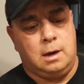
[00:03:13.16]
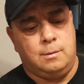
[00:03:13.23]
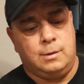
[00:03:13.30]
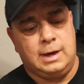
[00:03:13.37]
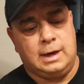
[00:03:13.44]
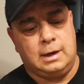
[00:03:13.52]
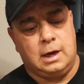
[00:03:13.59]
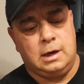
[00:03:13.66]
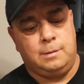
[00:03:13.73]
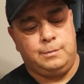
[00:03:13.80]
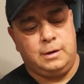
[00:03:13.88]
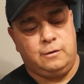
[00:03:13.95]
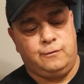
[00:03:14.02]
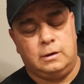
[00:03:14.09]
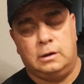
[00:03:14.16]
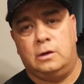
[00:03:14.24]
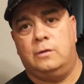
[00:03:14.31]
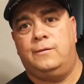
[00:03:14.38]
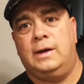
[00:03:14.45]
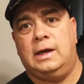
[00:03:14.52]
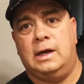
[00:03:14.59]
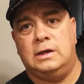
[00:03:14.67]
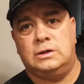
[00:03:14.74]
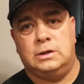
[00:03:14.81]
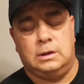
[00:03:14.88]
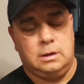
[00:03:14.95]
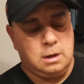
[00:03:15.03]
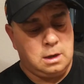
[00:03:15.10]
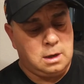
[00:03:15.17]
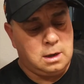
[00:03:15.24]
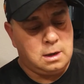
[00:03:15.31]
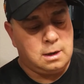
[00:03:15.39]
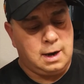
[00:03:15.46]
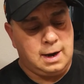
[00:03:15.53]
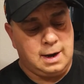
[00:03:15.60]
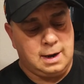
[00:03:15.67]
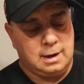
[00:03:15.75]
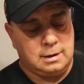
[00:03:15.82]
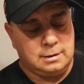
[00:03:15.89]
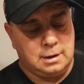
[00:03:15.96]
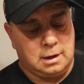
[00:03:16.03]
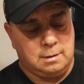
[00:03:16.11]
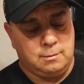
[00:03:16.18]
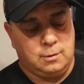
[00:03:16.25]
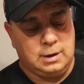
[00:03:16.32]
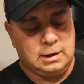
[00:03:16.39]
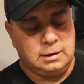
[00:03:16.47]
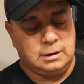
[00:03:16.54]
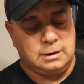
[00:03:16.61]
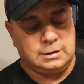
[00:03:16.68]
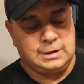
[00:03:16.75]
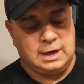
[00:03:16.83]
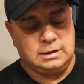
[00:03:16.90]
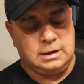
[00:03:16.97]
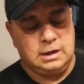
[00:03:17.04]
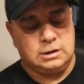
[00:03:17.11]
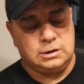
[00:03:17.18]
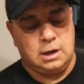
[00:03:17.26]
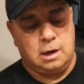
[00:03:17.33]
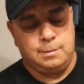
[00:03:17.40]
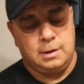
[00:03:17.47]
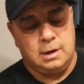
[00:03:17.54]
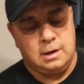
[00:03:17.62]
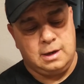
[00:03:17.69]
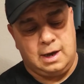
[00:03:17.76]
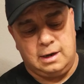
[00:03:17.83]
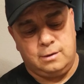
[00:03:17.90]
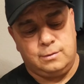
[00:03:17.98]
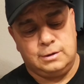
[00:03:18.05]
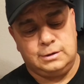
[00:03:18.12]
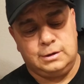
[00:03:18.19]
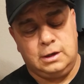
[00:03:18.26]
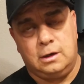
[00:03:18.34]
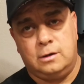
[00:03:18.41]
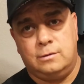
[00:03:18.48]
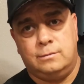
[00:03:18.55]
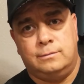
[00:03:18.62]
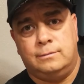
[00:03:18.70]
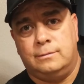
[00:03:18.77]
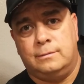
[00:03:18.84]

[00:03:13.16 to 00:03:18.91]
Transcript: We had gone up there for a little vacation and went into this antique shop, and it was, you know,